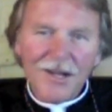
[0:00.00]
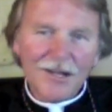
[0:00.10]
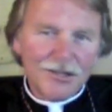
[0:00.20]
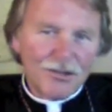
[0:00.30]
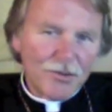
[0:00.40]
a
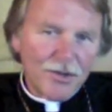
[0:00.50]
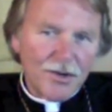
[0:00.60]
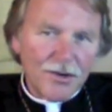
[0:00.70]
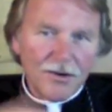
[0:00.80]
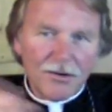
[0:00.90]
little bit
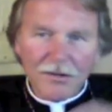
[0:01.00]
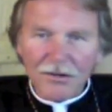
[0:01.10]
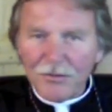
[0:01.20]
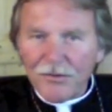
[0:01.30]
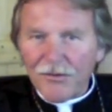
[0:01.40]
here, a
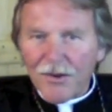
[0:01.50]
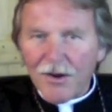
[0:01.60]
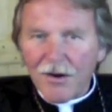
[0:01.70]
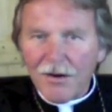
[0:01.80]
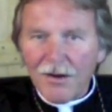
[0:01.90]
little bit
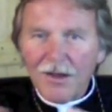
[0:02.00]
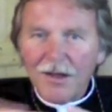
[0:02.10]
there,